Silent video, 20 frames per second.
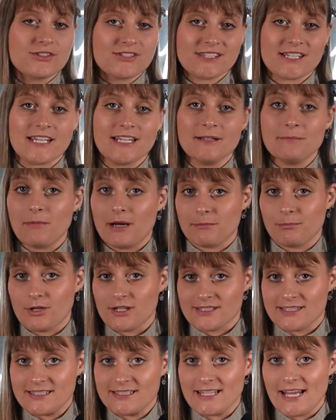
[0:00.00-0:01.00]
seen my
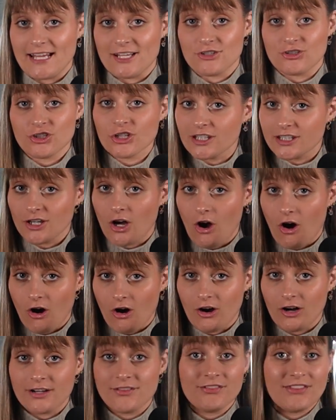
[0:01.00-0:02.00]
presentation
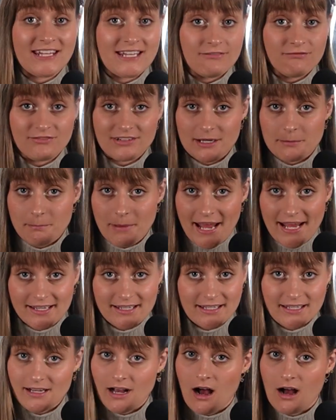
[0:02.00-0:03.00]
on the infinite
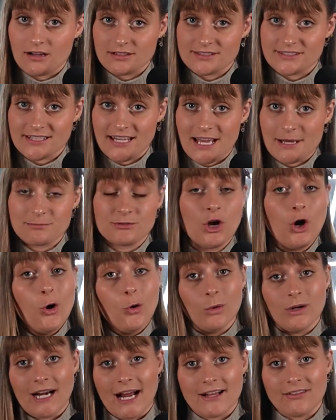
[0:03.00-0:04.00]
banking concept,
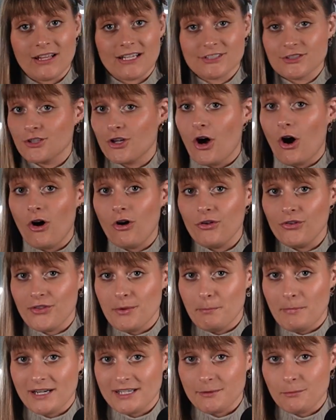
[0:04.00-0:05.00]
what I like to call the
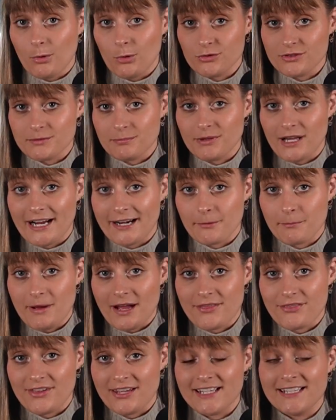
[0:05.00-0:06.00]
Money Multiplier
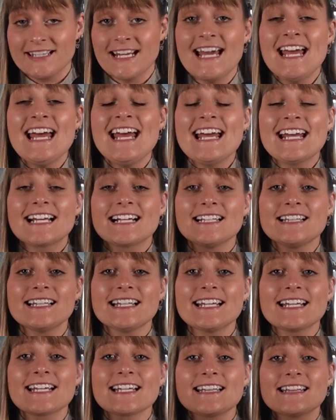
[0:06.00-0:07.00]
method,
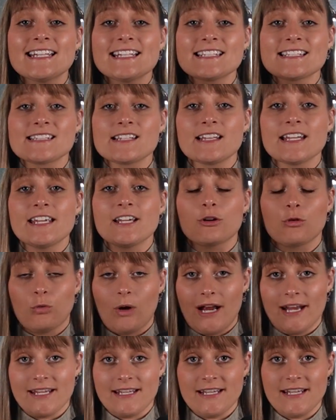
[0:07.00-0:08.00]
click this link
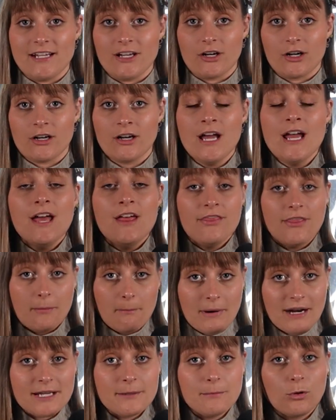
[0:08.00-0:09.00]
right here,
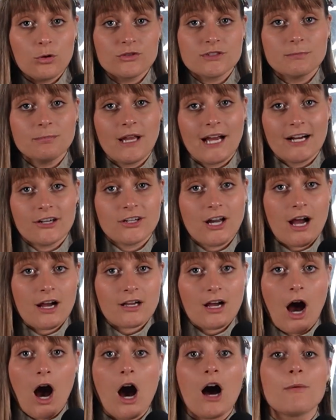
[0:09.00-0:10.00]

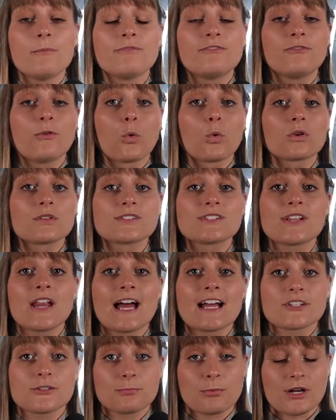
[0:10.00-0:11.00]

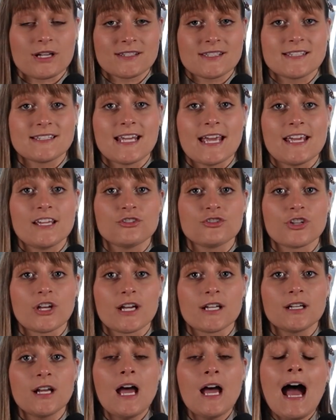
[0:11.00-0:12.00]
themoneymultiplier.com/presentation.
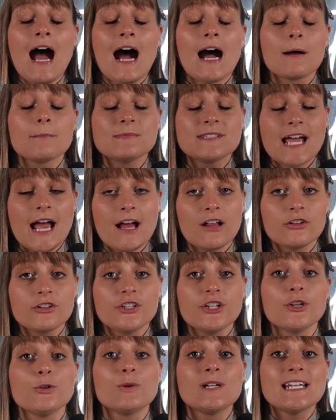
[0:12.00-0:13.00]
I'm telling
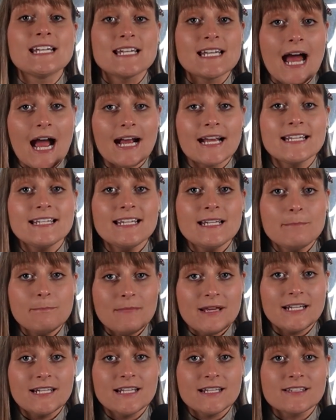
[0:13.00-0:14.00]
you, 90
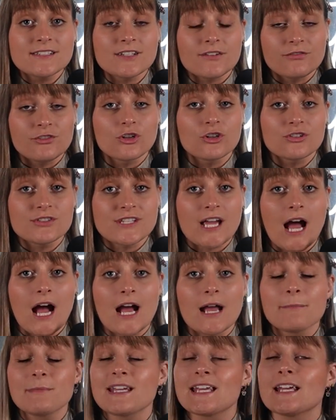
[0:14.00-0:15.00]
minutes of your
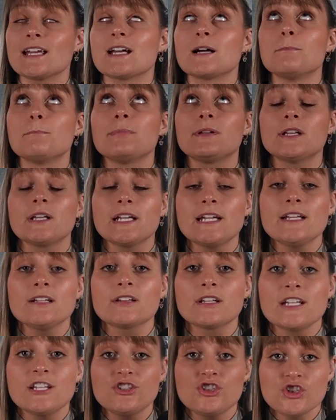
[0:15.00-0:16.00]
time can
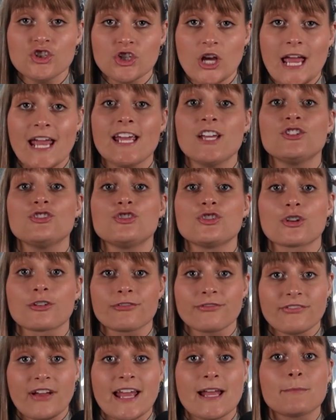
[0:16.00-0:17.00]
completely change your
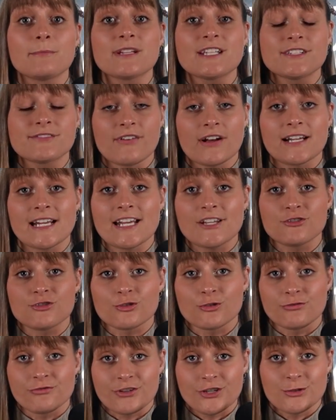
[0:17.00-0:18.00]
family's
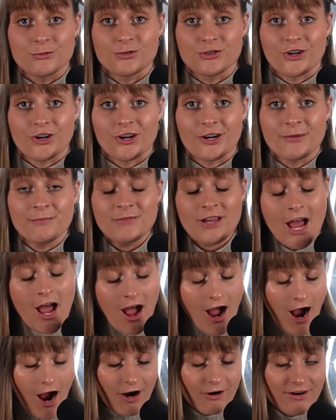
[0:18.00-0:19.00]
financial future.
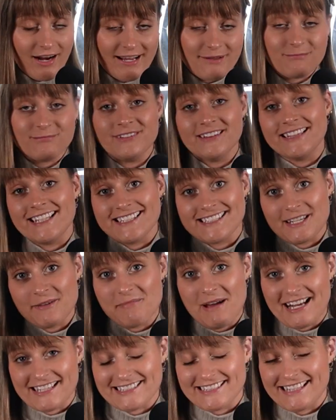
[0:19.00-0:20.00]
All right, let's get
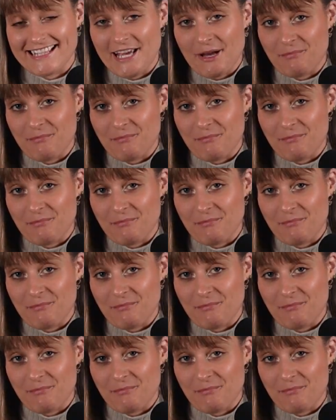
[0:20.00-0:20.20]
back to the